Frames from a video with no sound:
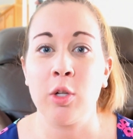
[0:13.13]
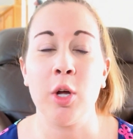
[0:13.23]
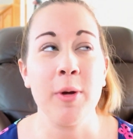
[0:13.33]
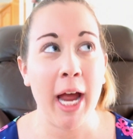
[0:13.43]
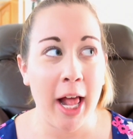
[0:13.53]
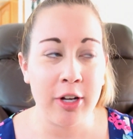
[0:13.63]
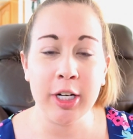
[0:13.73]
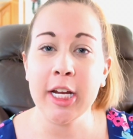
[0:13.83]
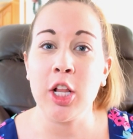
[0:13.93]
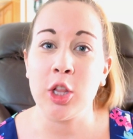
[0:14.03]
low
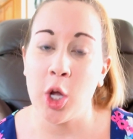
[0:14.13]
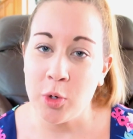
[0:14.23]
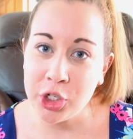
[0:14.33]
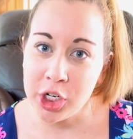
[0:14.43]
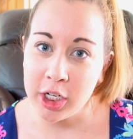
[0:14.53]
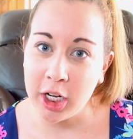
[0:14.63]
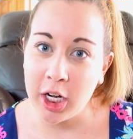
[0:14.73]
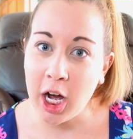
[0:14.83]
calorie, low sugar,